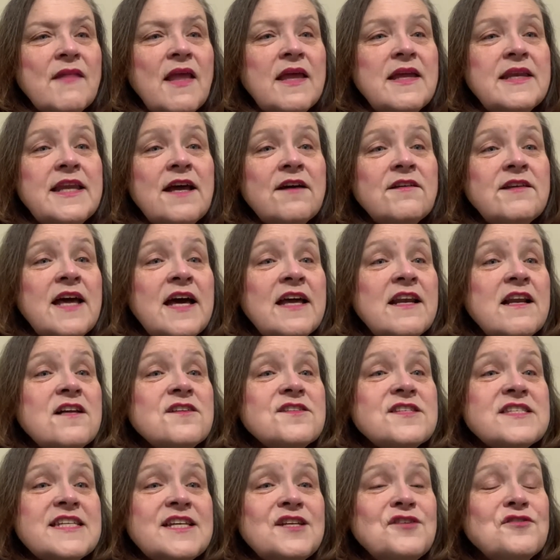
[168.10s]
Now, not all
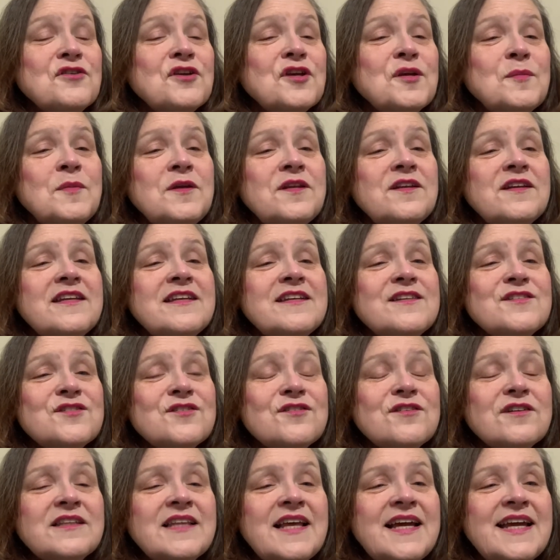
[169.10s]
senior communities
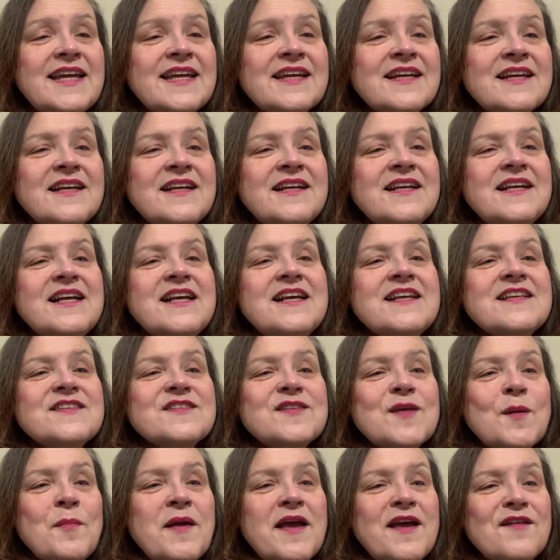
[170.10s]
are alike.
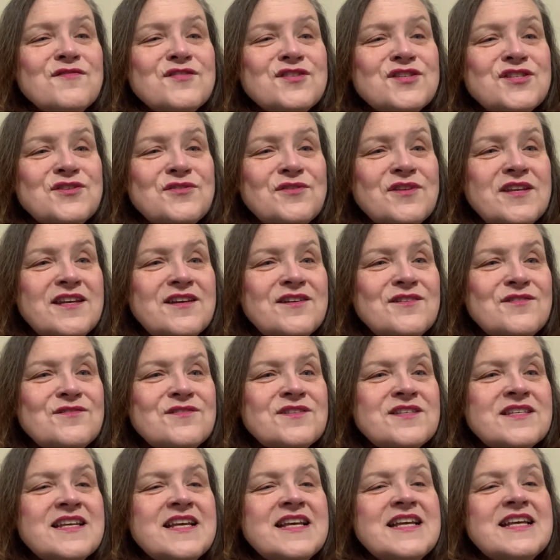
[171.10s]
Some have
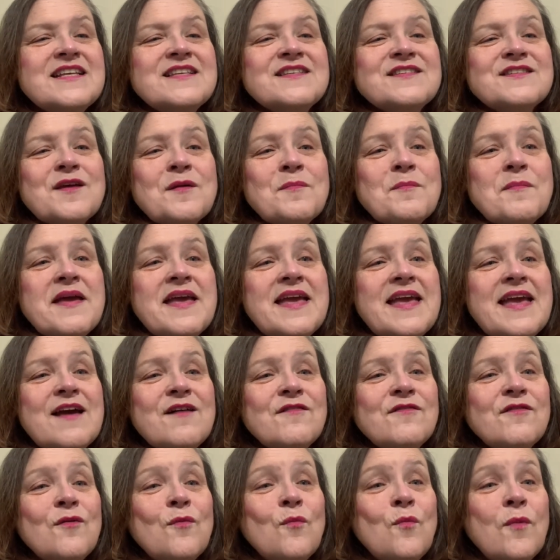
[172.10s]
studios, some may
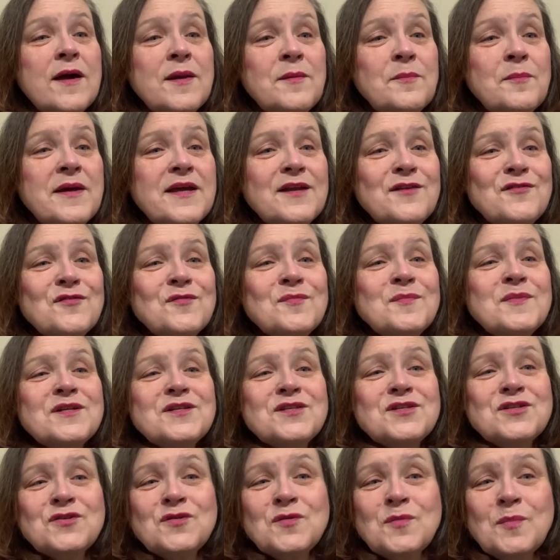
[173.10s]
have a 1-bedroom, a
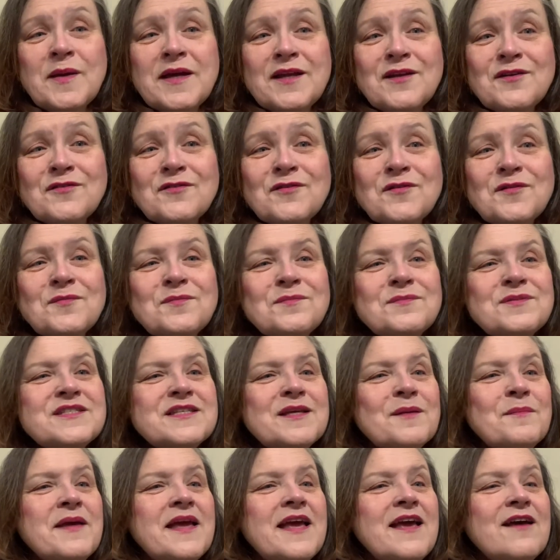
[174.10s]
2-bedroom,
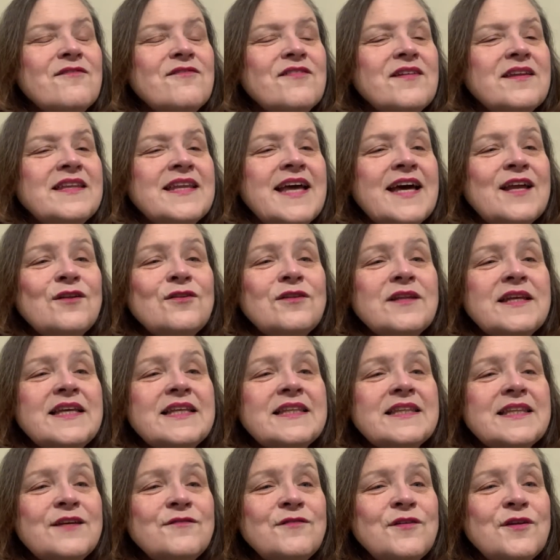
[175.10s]
some have not only a
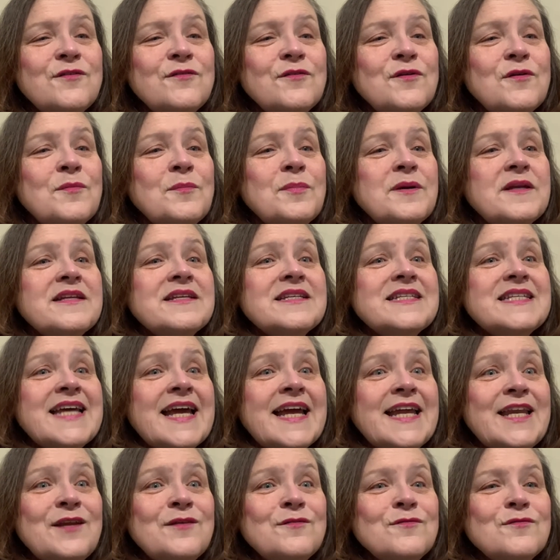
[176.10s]
living room, but a
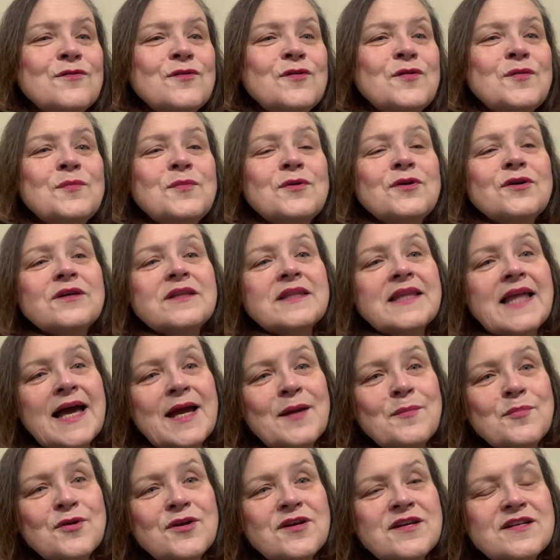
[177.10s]
dining room or a
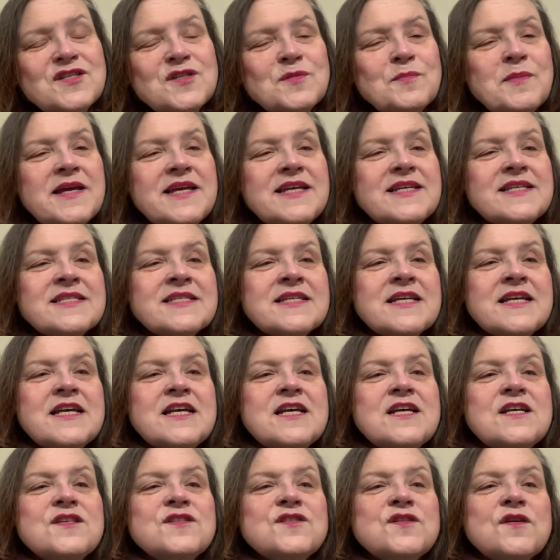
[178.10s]
library space.
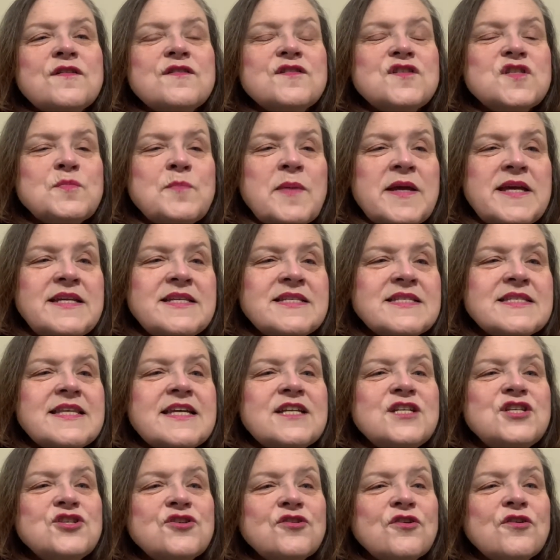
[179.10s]
So the space
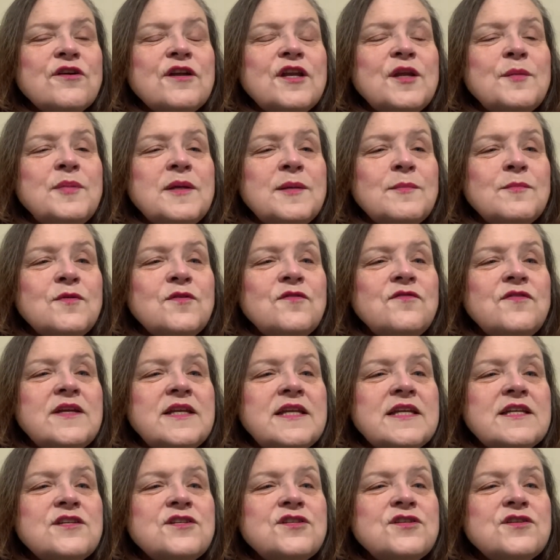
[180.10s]
that you're going to be moving
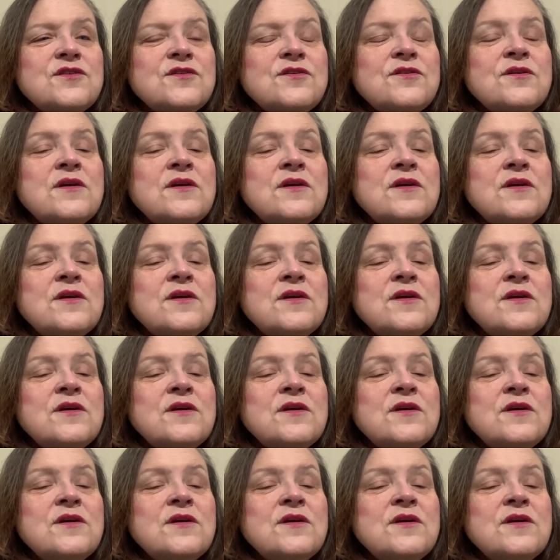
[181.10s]
into